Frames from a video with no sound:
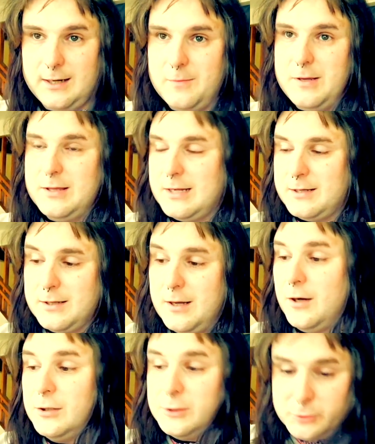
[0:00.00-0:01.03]
I mean, that's not
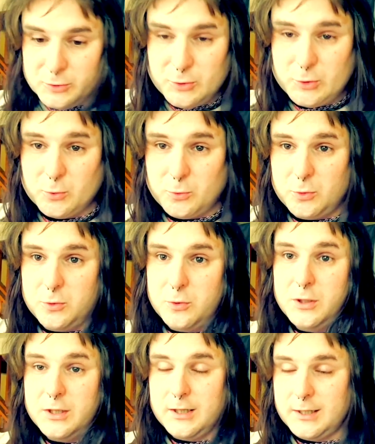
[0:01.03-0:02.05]
unusual
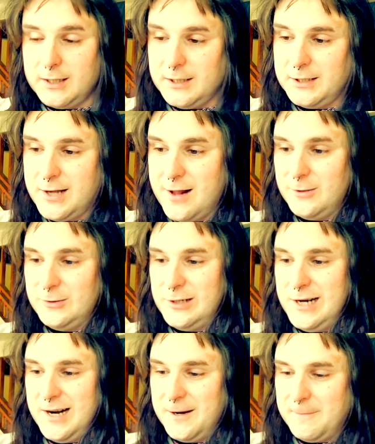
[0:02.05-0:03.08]

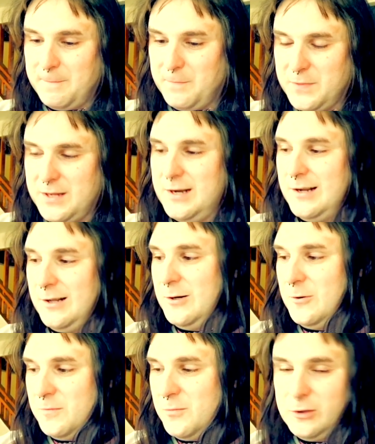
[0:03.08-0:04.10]
considering, you
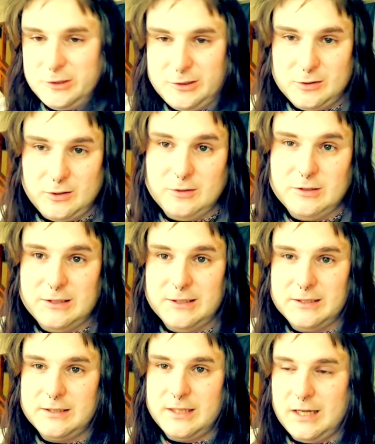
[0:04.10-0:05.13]
know, martial artists.